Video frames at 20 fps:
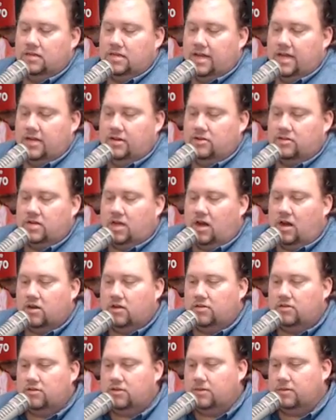can you talk
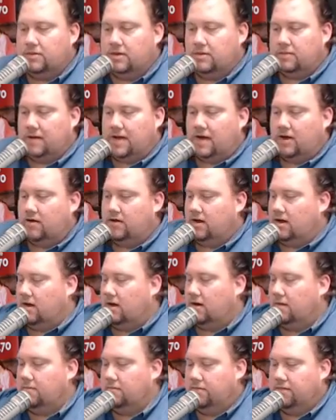a little bit about
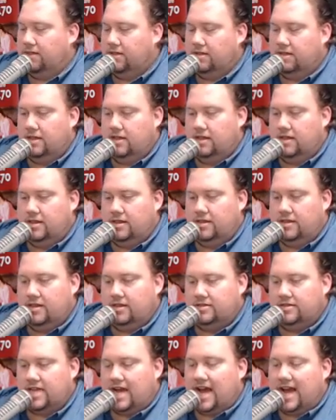
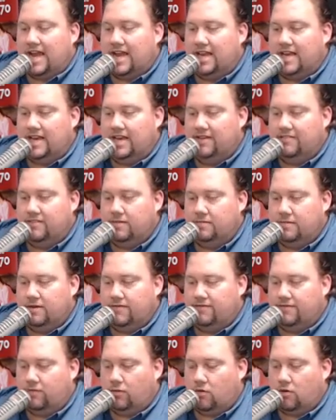the diet even
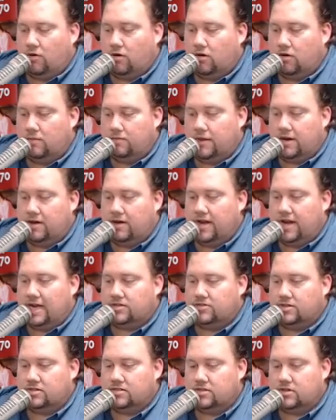before
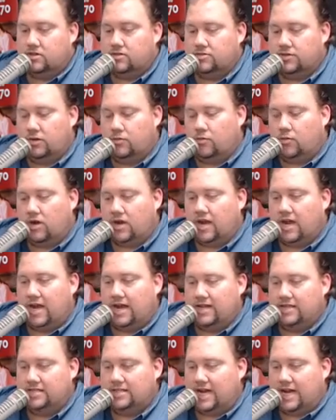bariatric surgery, and what
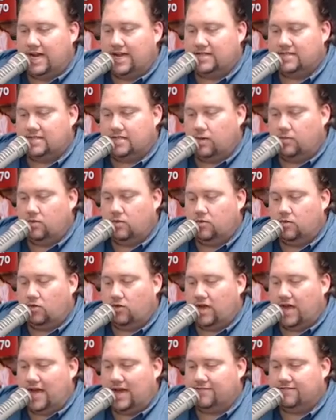kind of diet someone
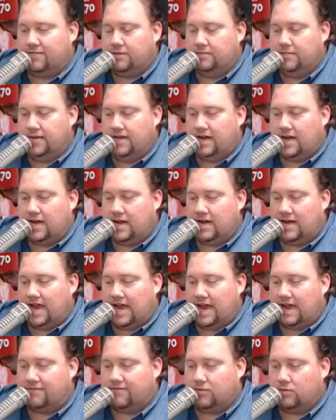will have to be on
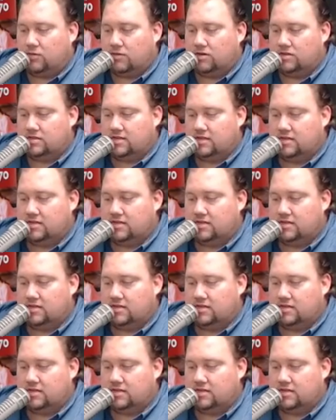afterwards?